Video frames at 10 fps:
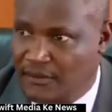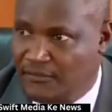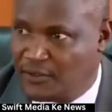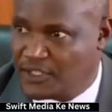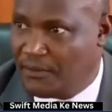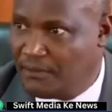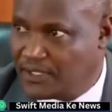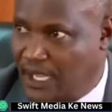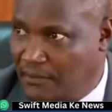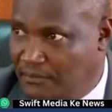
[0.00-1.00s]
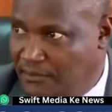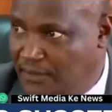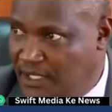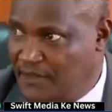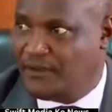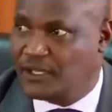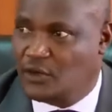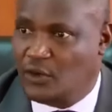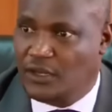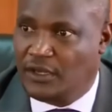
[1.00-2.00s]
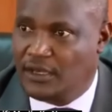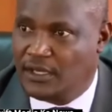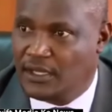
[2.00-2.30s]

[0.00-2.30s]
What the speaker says: for some time, if at all